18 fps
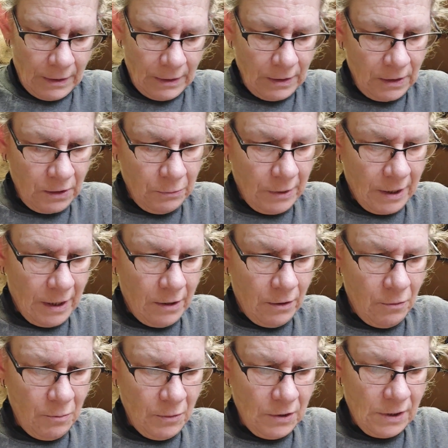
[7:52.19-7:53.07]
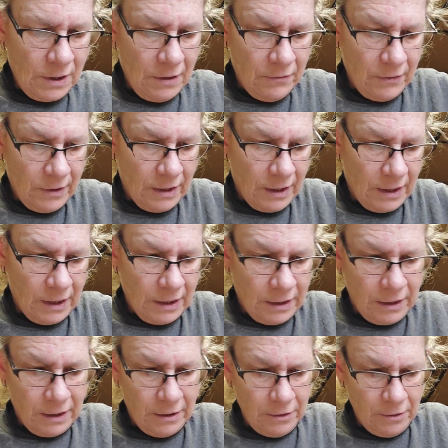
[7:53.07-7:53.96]
So we got almost everything in
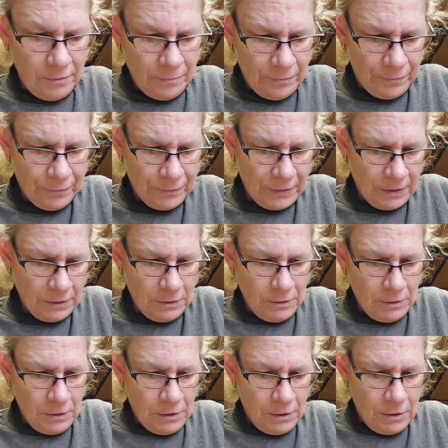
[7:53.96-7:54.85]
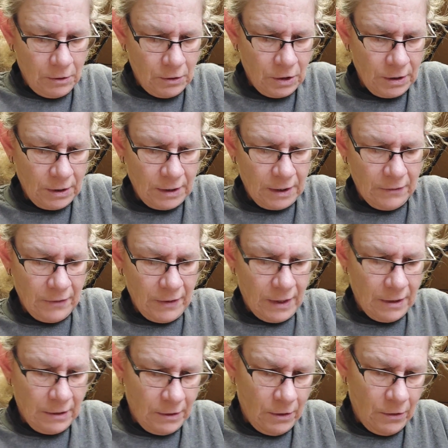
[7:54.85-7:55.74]
here. Just give
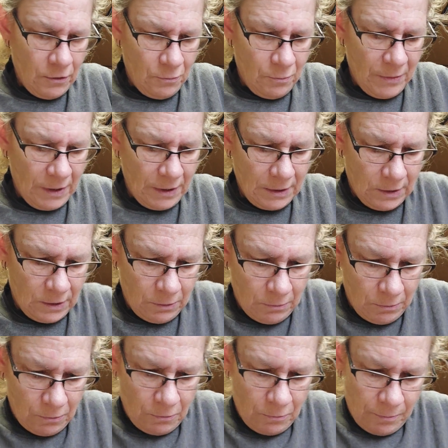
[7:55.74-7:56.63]
that another mix through.